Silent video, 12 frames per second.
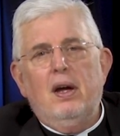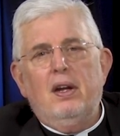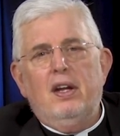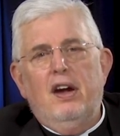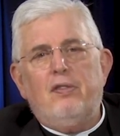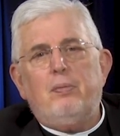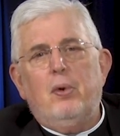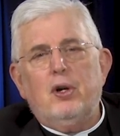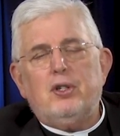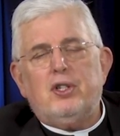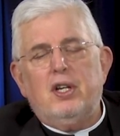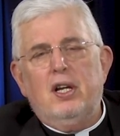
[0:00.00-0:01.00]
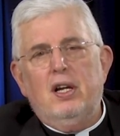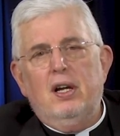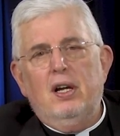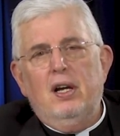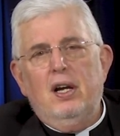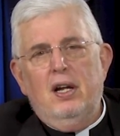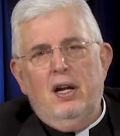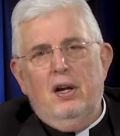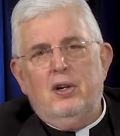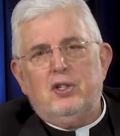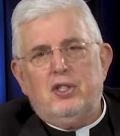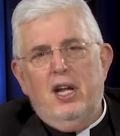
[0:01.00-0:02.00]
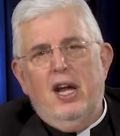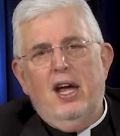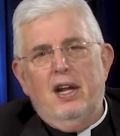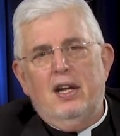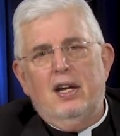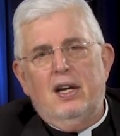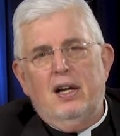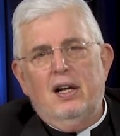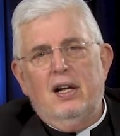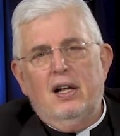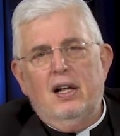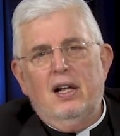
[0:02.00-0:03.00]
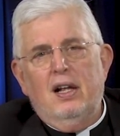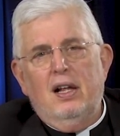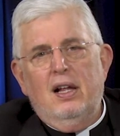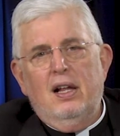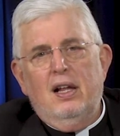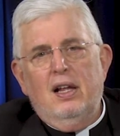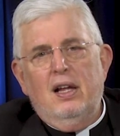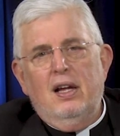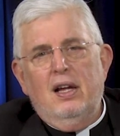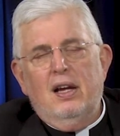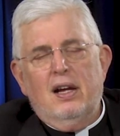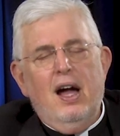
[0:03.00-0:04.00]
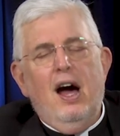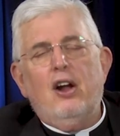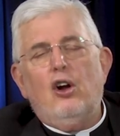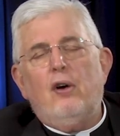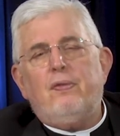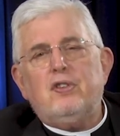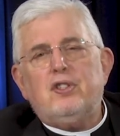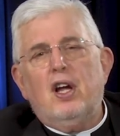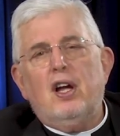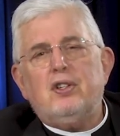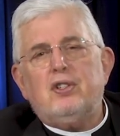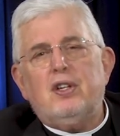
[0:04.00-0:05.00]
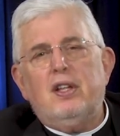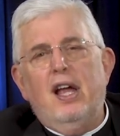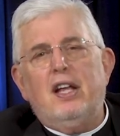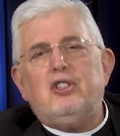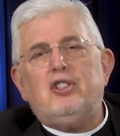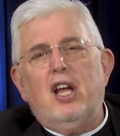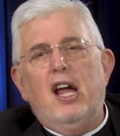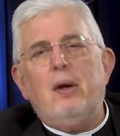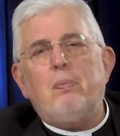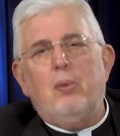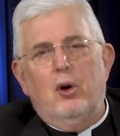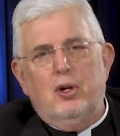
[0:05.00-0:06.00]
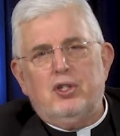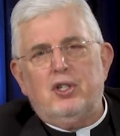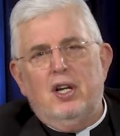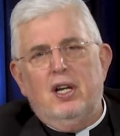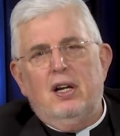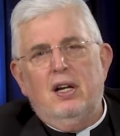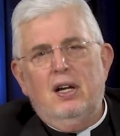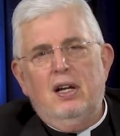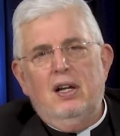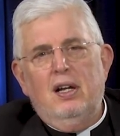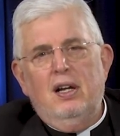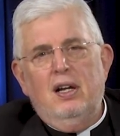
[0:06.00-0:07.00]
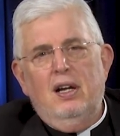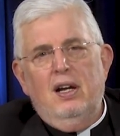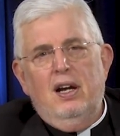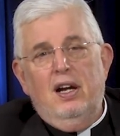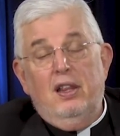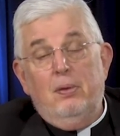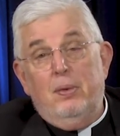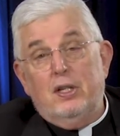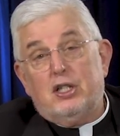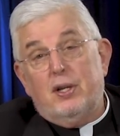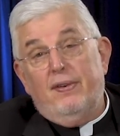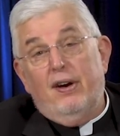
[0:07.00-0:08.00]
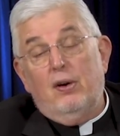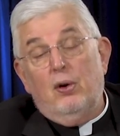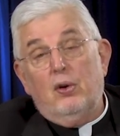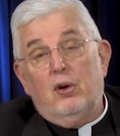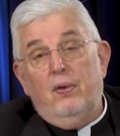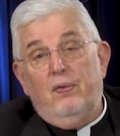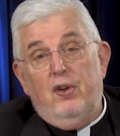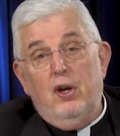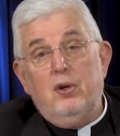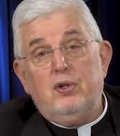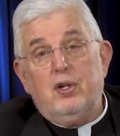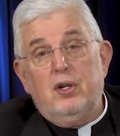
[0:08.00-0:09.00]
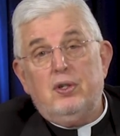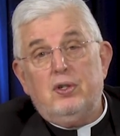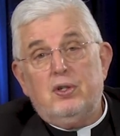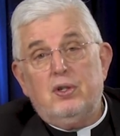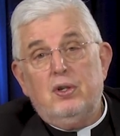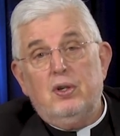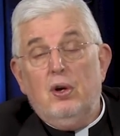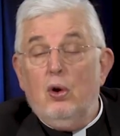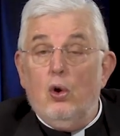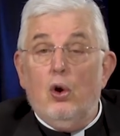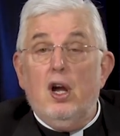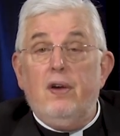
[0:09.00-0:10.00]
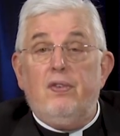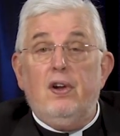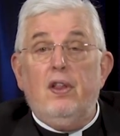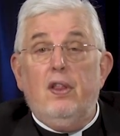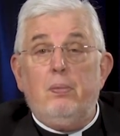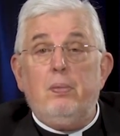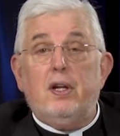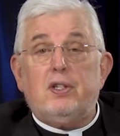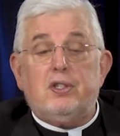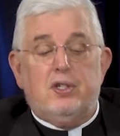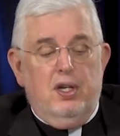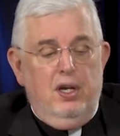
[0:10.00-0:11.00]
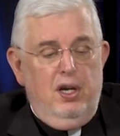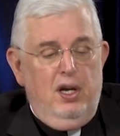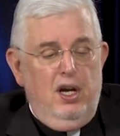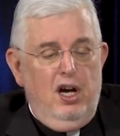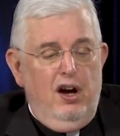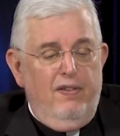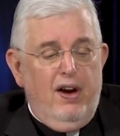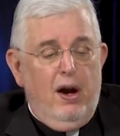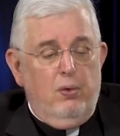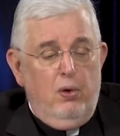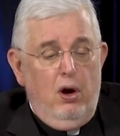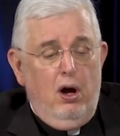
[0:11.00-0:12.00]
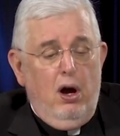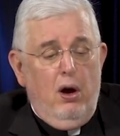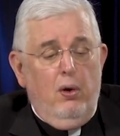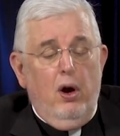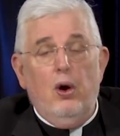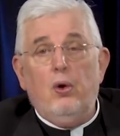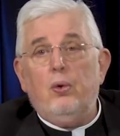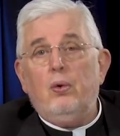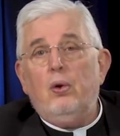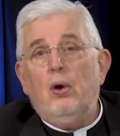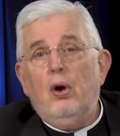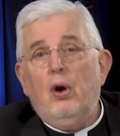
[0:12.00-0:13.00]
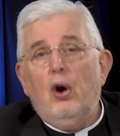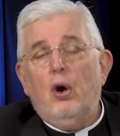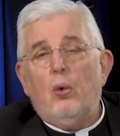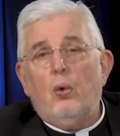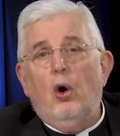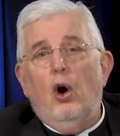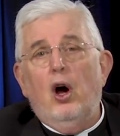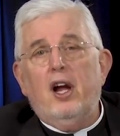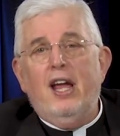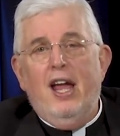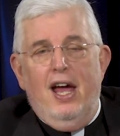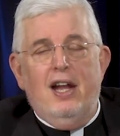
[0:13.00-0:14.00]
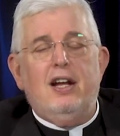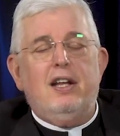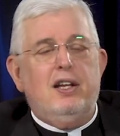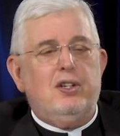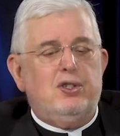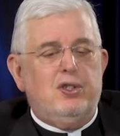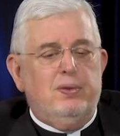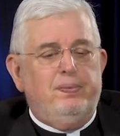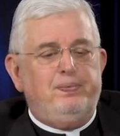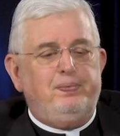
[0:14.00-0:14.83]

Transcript: To have mercy and understanding. God offers us that same mercy in the midst of our own confusions or even in the midst of our, our own wrongheadedness.